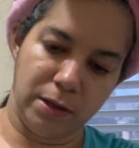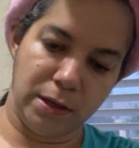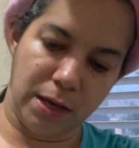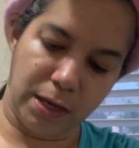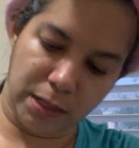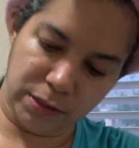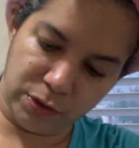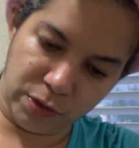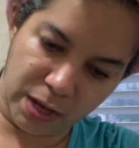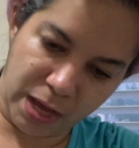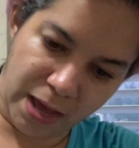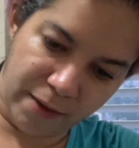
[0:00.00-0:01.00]
I guess you
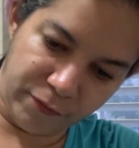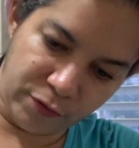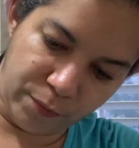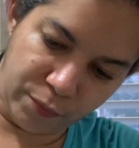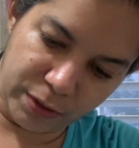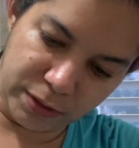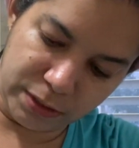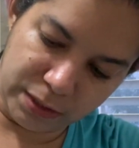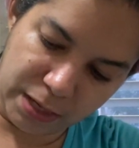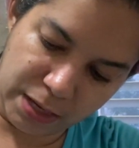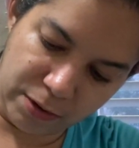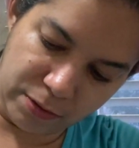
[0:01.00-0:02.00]
have to press
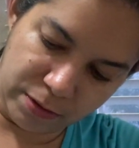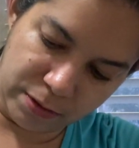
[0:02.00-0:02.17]
down.